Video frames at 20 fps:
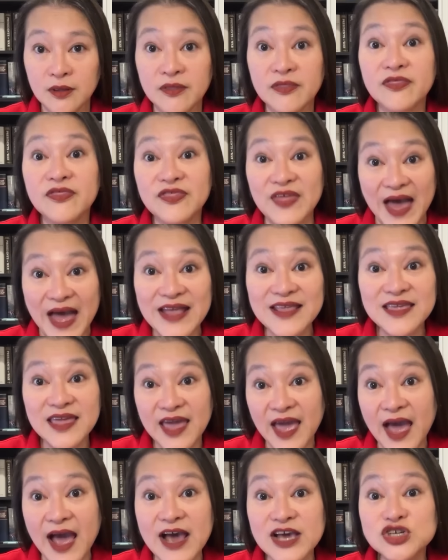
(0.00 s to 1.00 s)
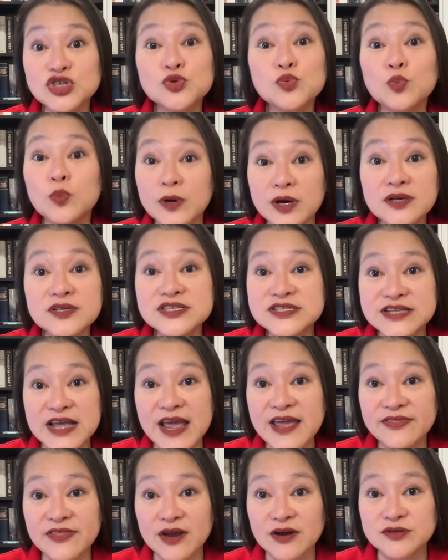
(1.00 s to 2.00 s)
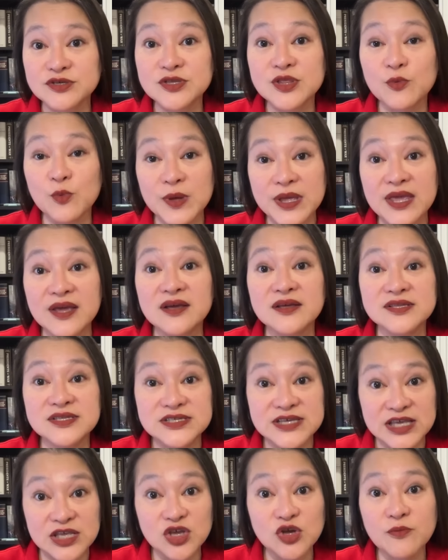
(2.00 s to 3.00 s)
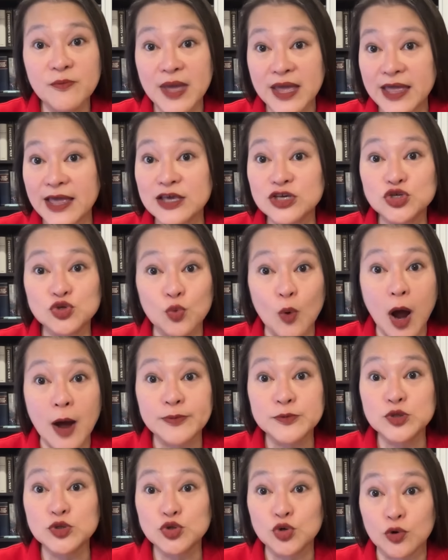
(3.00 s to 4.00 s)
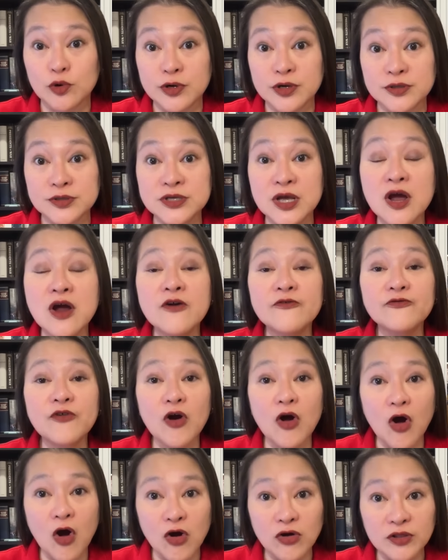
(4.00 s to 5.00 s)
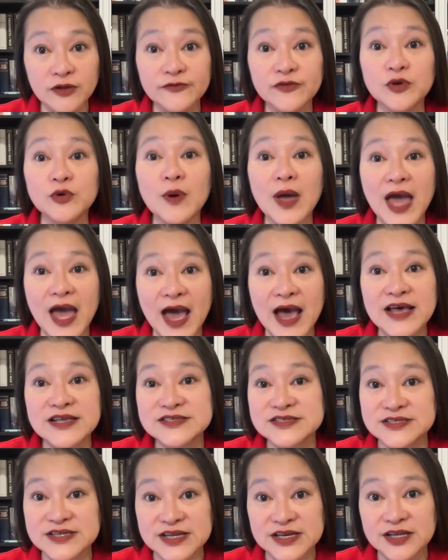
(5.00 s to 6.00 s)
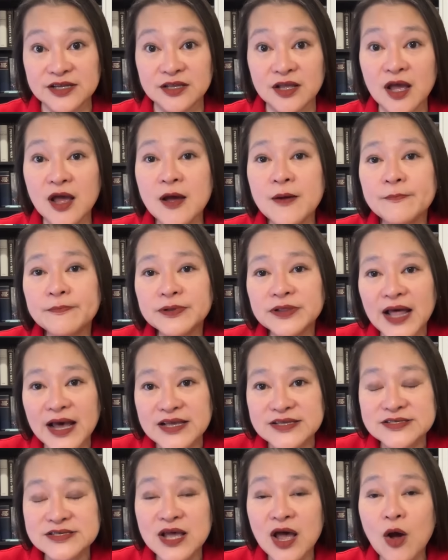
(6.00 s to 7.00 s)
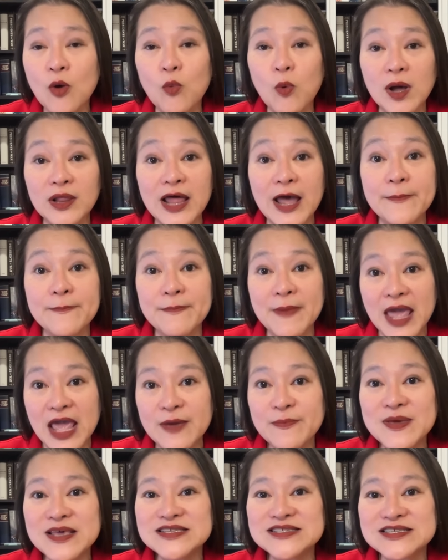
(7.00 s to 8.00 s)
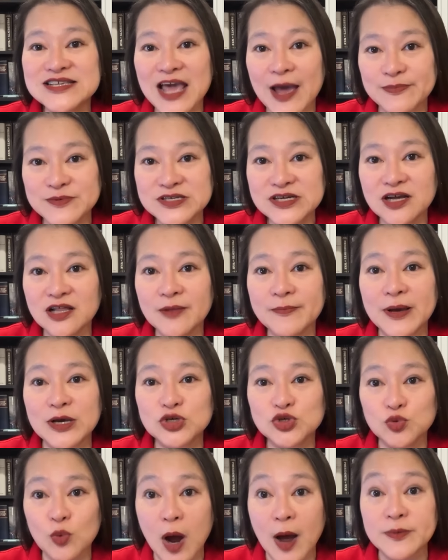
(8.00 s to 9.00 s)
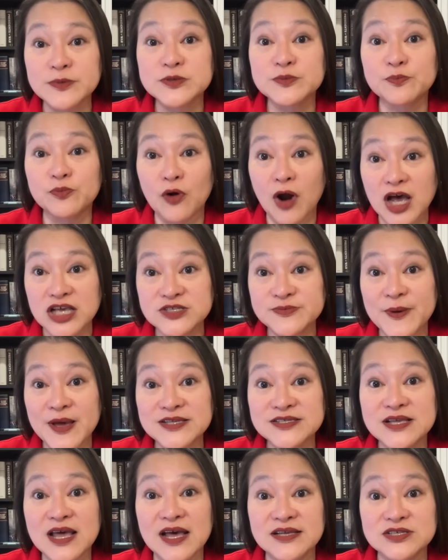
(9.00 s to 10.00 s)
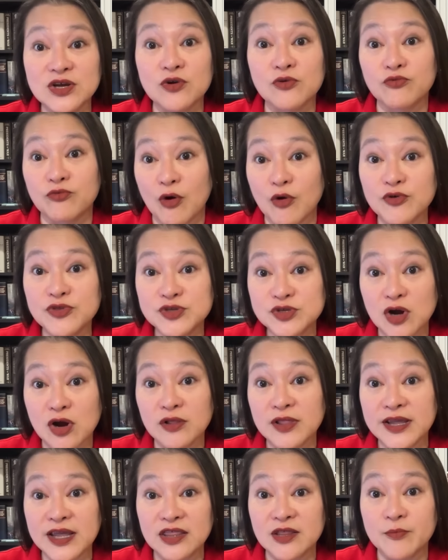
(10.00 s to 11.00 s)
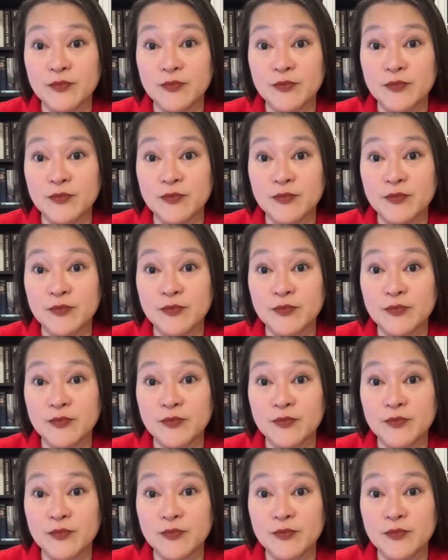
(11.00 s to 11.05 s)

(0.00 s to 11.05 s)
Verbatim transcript: That cash will stay there so that we can continue making Schwab tutorials for all of you as needed. Plus, while I may be skeptical about Schwab's prospects as a growth darling in the